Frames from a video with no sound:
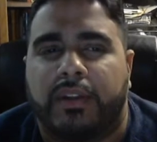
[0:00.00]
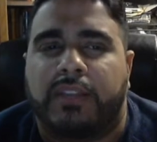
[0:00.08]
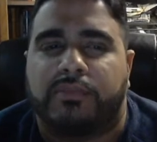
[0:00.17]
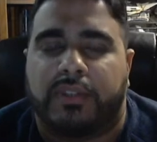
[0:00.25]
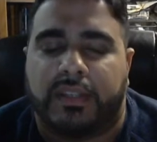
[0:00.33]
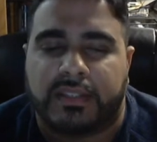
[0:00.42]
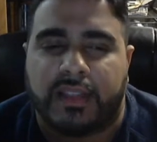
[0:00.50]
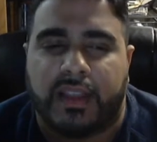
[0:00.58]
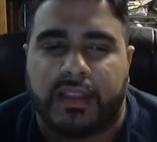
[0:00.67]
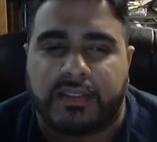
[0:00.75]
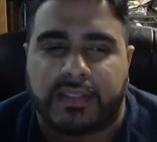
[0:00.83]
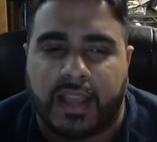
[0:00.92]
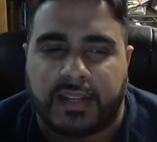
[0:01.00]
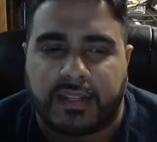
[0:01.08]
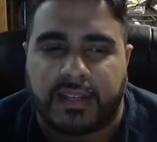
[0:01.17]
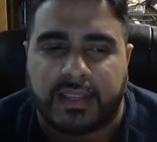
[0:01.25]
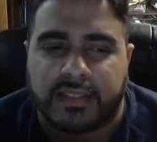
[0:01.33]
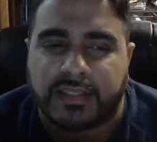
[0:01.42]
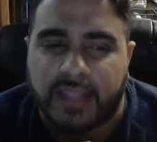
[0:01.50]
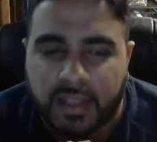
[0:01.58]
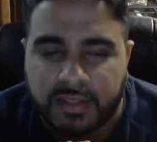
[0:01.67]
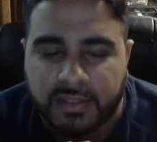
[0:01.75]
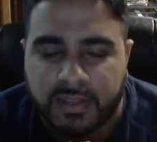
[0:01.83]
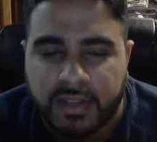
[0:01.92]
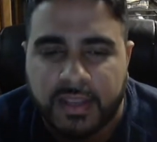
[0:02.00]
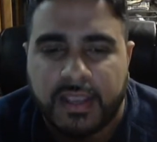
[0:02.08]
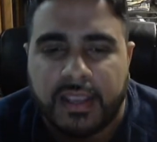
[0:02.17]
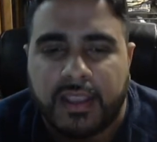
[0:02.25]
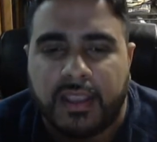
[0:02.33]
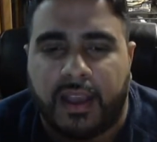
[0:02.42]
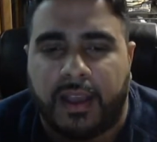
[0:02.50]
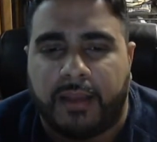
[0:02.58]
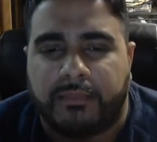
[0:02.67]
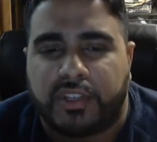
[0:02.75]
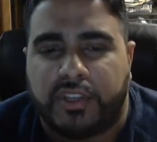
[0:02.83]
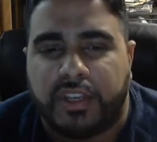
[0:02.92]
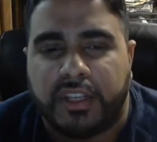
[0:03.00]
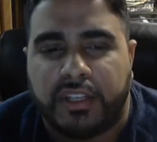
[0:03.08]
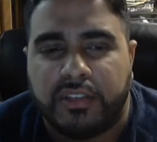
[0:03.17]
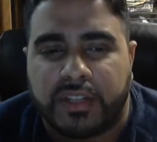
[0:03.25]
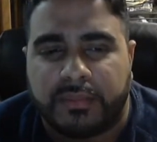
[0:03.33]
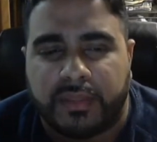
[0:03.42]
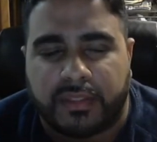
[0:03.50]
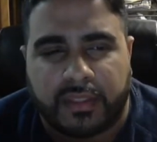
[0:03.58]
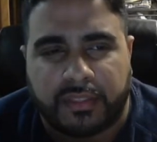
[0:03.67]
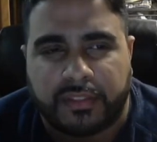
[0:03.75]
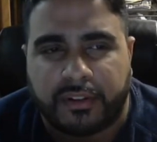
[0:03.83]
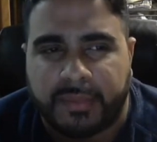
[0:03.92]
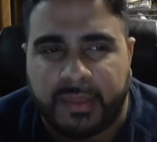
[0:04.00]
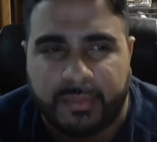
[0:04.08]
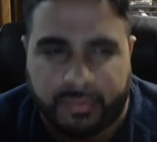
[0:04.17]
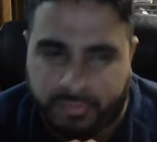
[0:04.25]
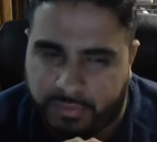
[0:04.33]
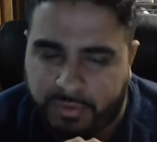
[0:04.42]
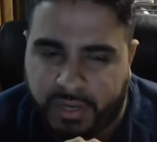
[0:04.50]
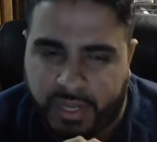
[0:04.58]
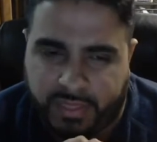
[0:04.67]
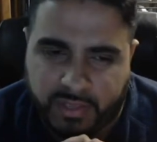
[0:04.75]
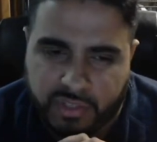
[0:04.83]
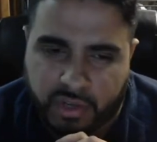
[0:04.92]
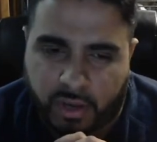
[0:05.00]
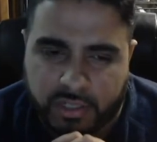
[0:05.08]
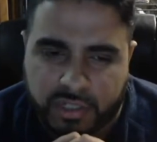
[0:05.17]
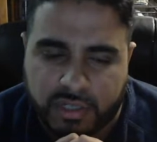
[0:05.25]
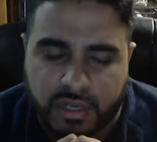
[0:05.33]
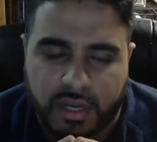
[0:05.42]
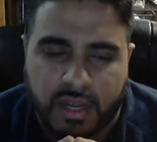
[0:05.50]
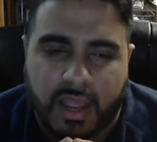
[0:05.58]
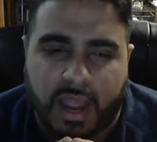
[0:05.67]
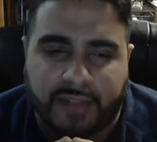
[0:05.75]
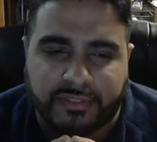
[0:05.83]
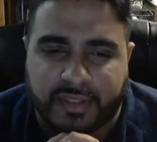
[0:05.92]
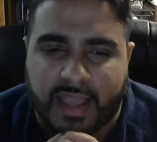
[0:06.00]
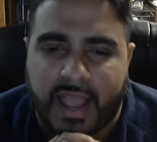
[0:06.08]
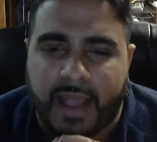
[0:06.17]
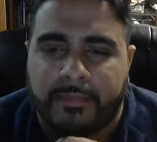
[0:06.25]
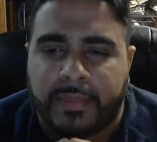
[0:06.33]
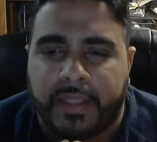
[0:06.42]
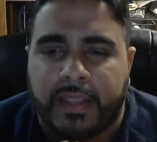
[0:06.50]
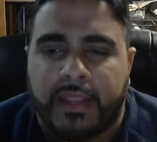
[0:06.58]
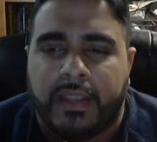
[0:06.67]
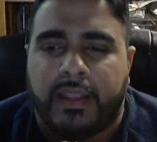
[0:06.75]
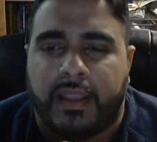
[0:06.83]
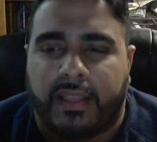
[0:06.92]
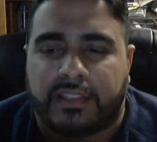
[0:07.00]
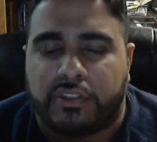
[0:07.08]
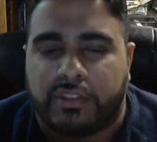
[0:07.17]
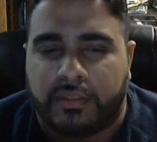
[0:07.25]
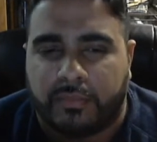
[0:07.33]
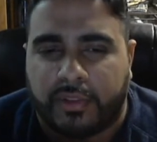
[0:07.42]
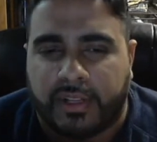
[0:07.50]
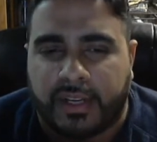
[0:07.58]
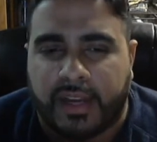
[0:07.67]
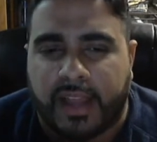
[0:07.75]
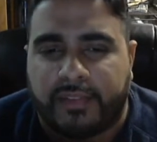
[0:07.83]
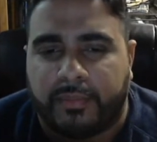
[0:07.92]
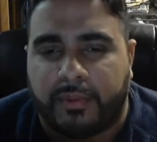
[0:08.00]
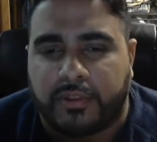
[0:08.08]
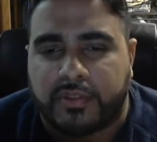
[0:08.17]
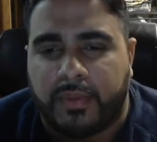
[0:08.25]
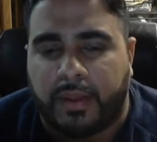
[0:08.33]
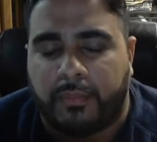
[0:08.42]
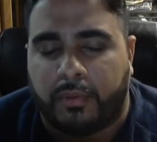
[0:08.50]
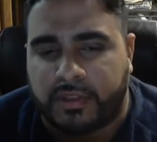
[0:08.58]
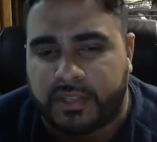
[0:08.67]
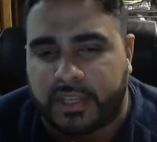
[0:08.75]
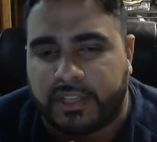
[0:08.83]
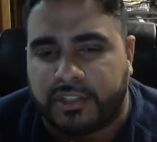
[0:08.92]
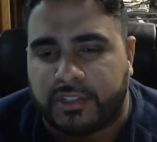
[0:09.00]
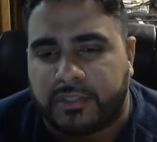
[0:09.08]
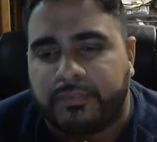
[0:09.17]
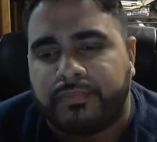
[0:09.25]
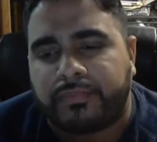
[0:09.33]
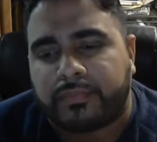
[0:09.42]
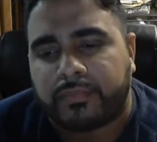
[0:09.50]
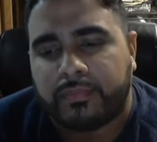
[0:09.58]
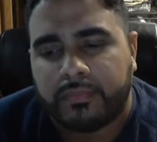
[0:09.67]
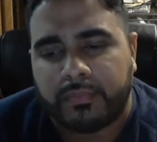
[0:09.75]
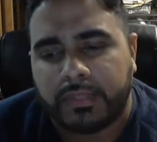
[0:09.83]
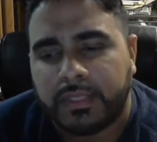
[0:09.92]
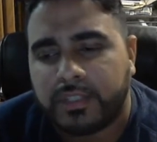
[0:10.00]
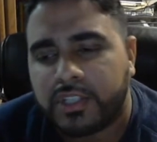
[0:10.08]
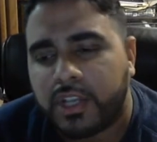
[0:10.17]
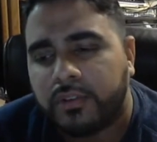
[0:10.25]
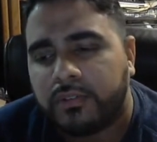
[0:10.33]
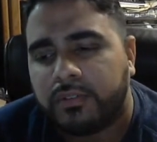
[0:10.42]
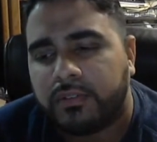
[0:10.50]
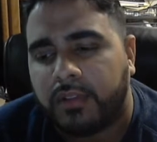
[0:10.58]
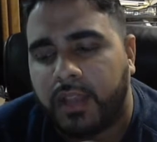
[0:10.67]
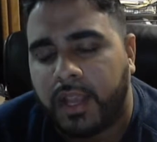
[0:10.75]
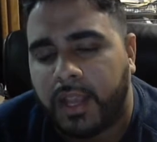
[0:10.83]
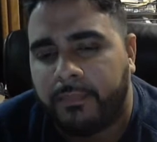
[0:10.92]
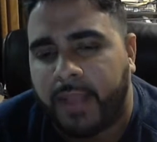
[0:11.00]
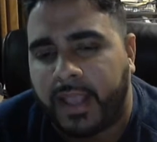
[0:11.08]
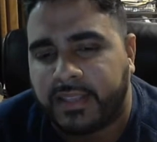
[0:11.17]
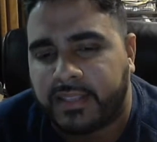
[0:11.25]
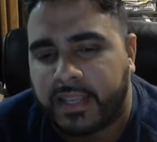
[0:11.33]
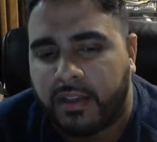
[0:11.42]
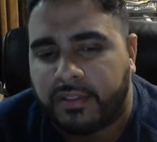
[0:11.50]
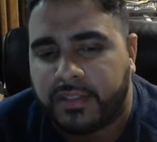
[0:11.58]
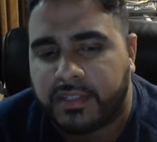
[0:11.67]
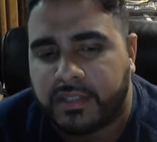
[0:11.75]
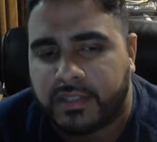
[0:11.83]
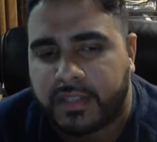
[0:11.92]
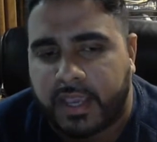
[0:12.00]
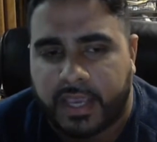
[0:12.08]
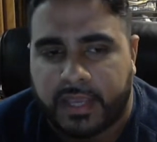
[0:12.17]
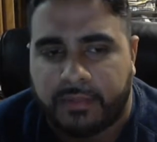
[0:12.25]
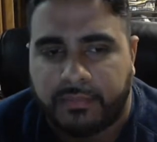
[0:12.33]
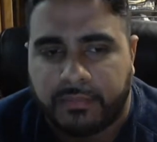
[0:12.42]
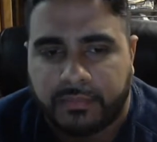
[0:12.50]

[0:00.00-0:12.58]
And that's what Asana has done. So you can use it up to, I think, 30 people for free, and then charge after that. And that's usually more than enough for most organizations. So I say all this to say,